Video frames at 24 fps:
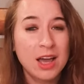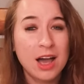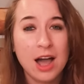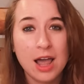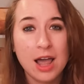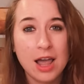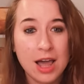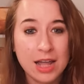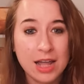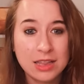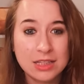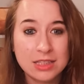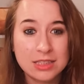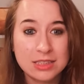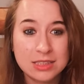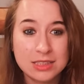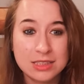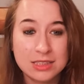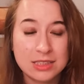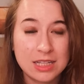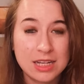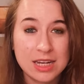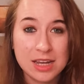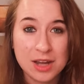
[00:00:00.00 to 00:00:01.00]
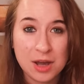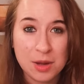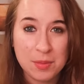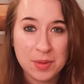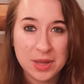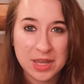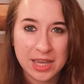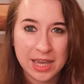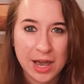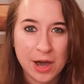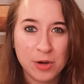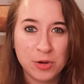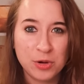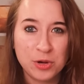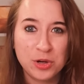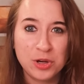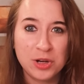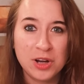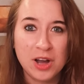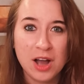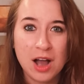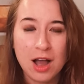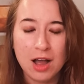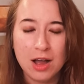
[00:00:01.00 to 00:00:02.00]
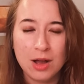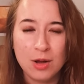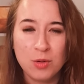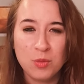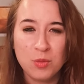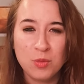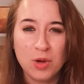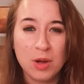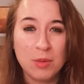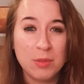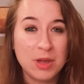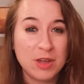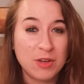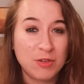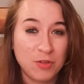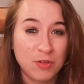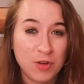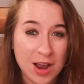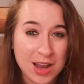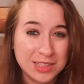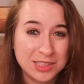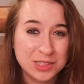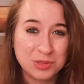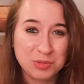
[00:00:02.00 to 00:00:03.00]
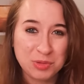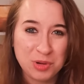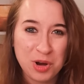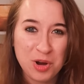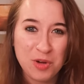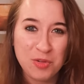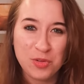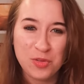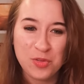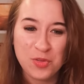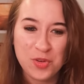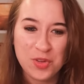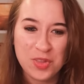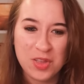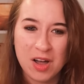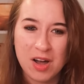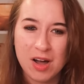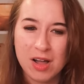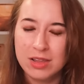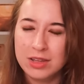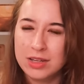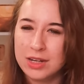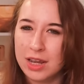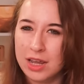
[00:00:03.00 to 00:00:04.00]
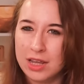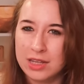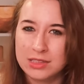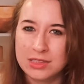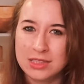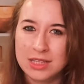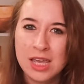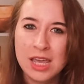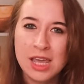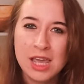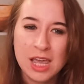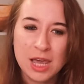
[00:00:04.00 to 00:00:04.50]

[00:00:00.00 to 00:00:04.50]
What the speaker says: I had this sitting on my counter while my friends were over for the holidays,